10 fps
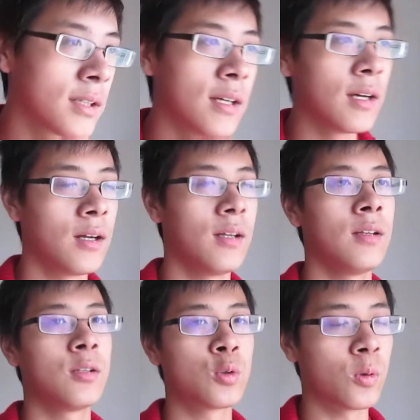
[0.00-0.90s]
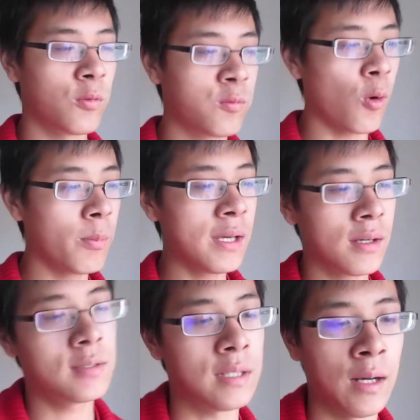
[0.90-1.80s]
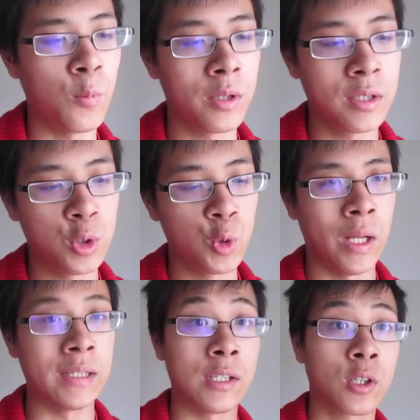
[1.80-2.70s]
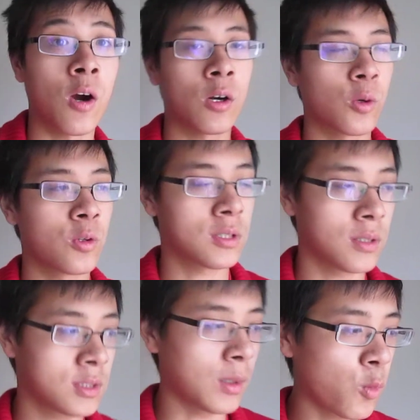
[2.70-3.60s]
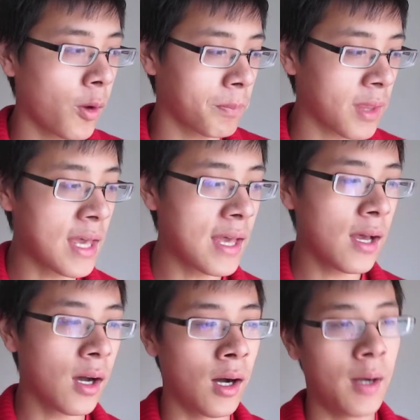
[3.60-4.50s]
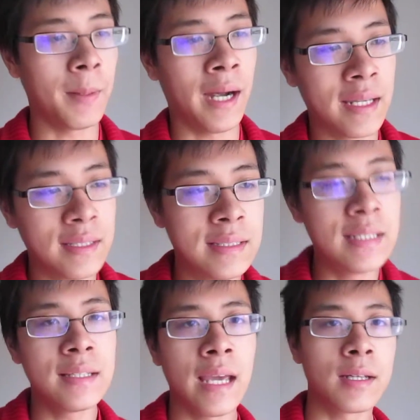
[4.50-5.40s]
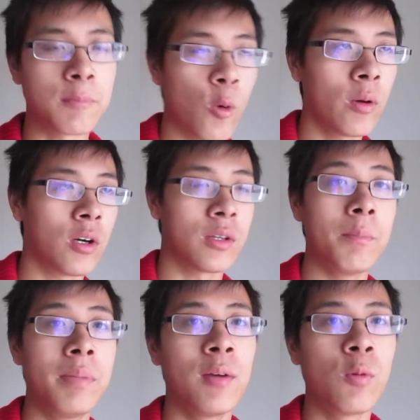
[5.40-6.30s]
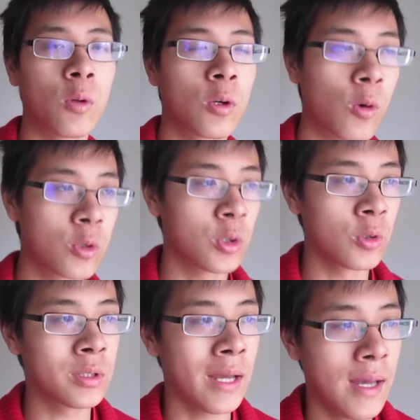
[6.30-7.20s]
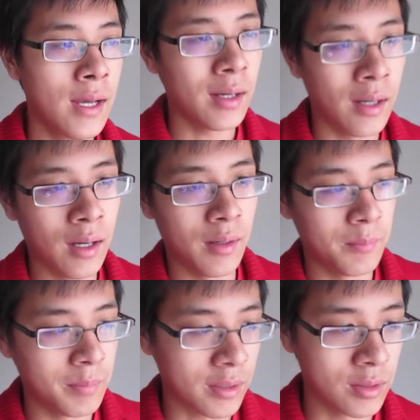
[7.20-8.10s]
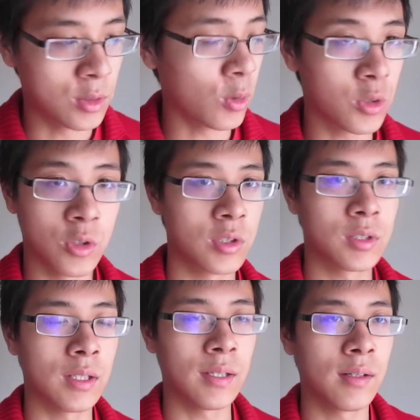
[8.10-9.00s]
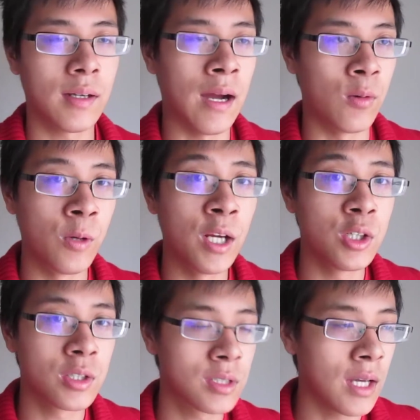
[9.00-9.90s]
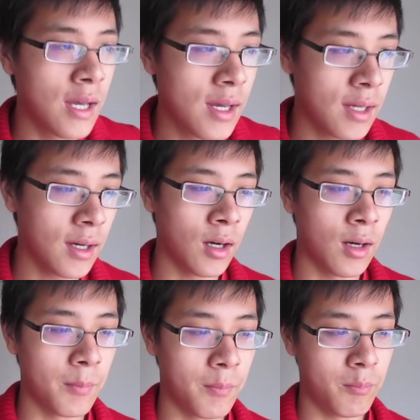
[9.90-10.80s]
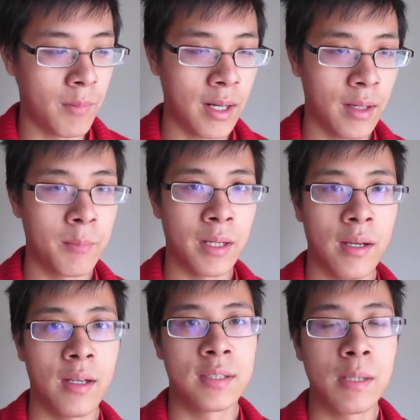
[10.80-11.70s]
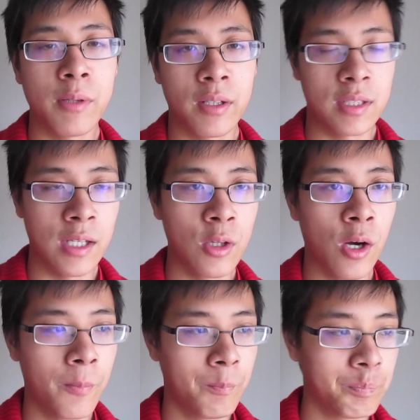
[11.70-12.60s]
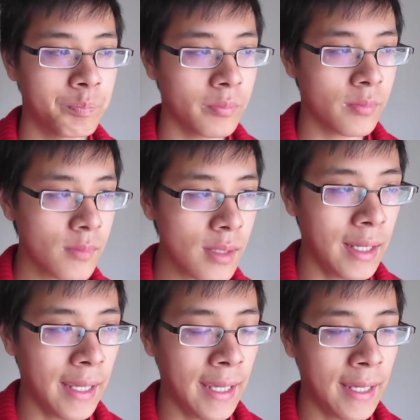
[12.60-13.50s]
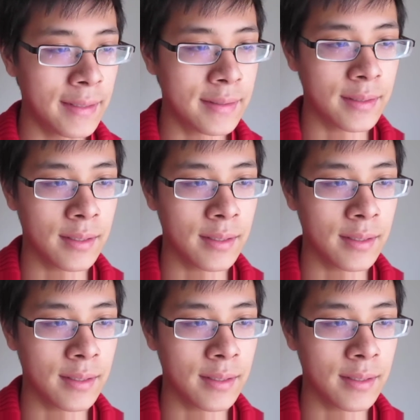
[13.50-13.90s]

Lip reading: the sort of phobias I wanted to at least conquer somewhat. I didn't end up going on the big roller coasters, because those are just outrageous. My siblings did, though. And